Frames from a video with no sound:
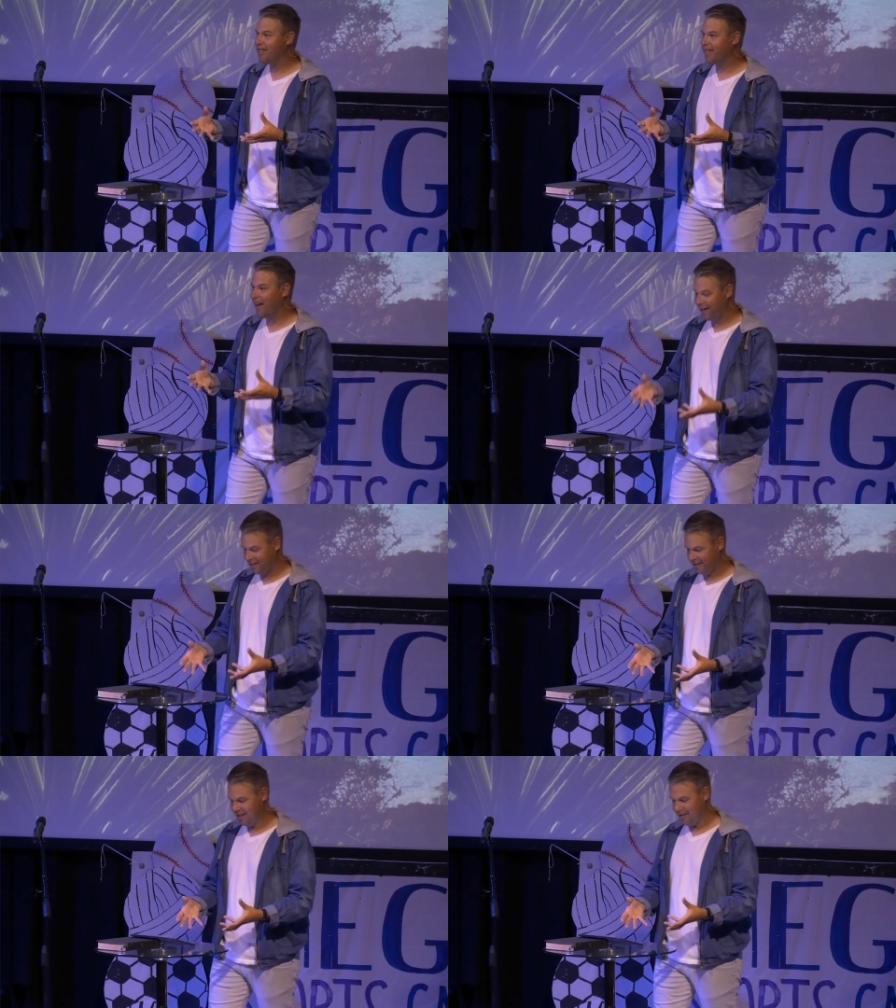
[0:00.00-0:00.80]

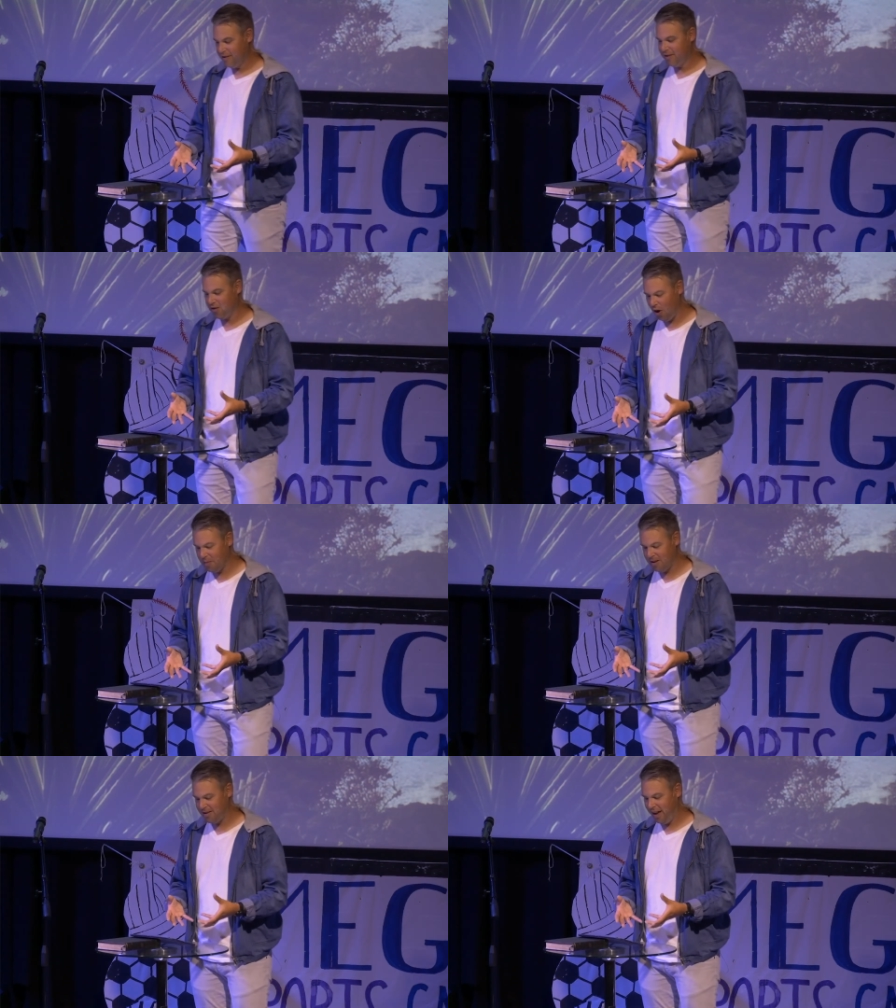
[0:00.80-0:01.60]
that
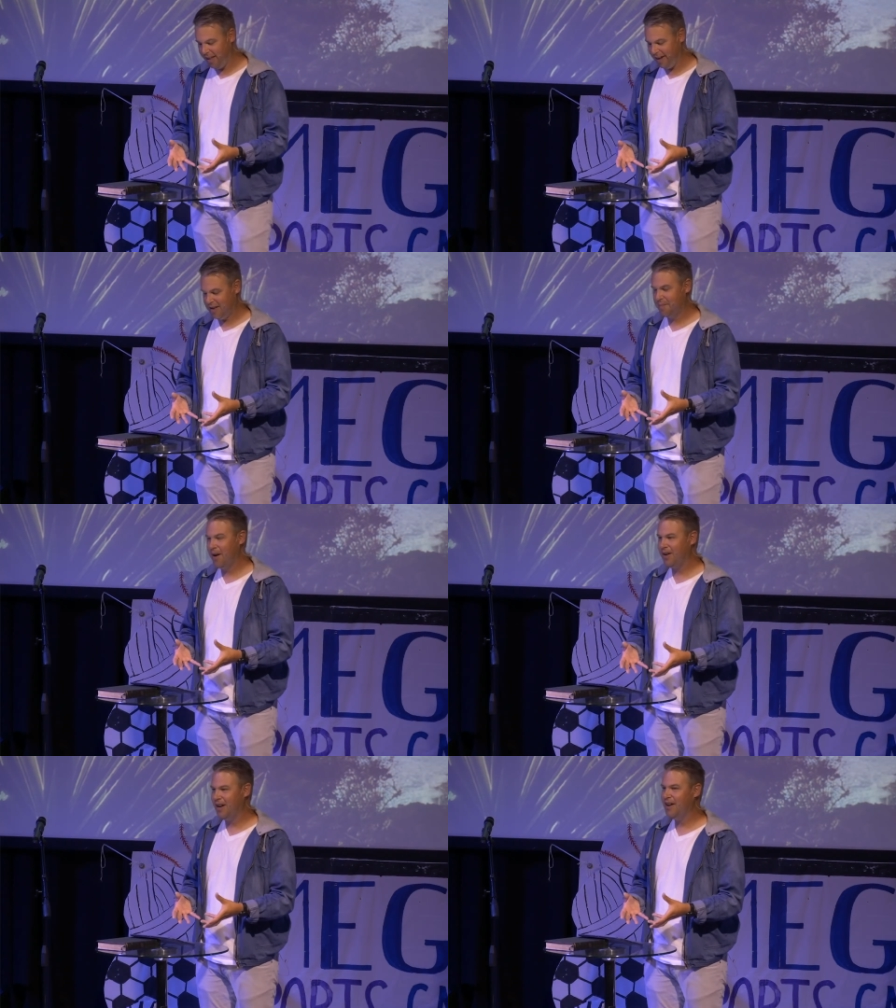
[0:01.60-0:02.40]
Psalms is telling us
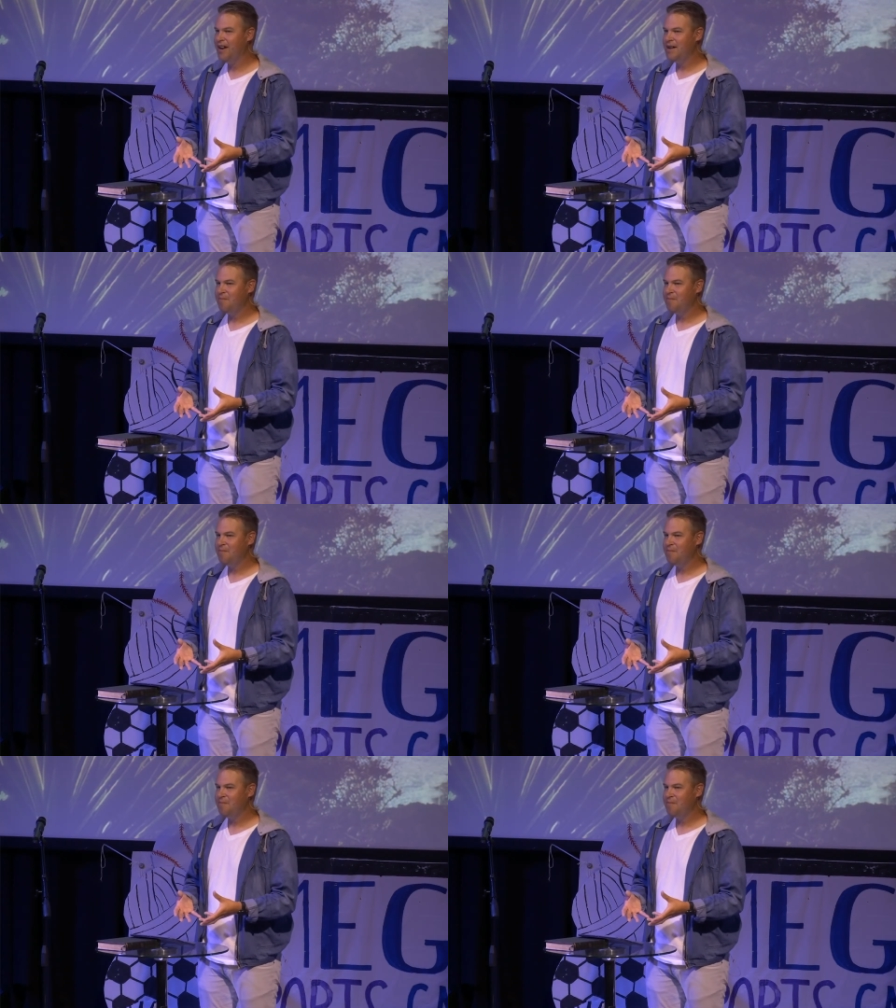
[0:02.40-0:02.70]
about here